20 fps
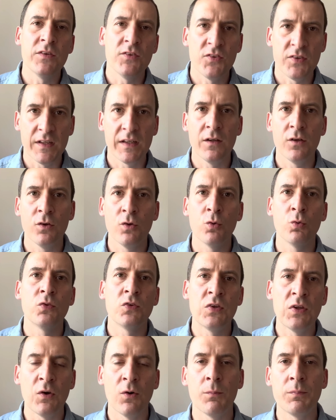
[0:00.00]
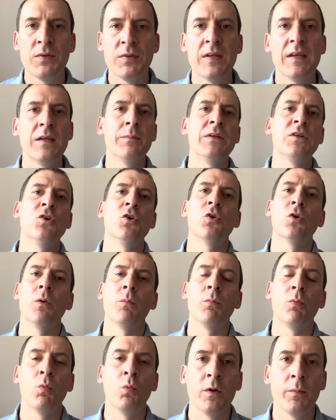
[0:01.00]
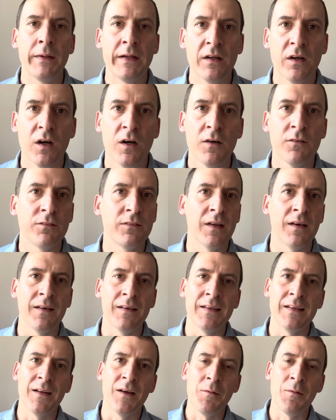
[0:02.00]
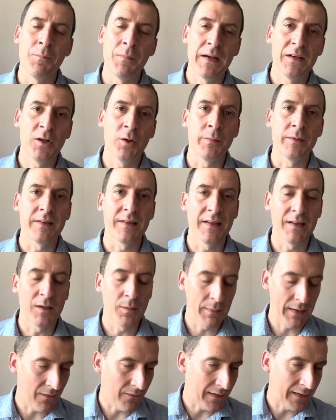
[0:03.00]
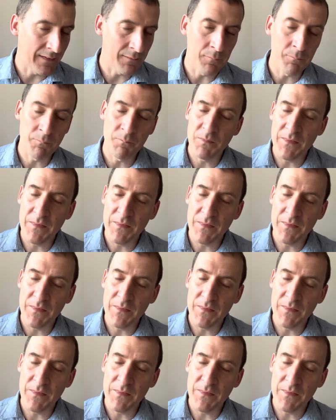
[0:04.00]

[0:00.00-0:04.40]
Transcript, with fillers: single top team in Europe would have been after. You know, make no mistake about it.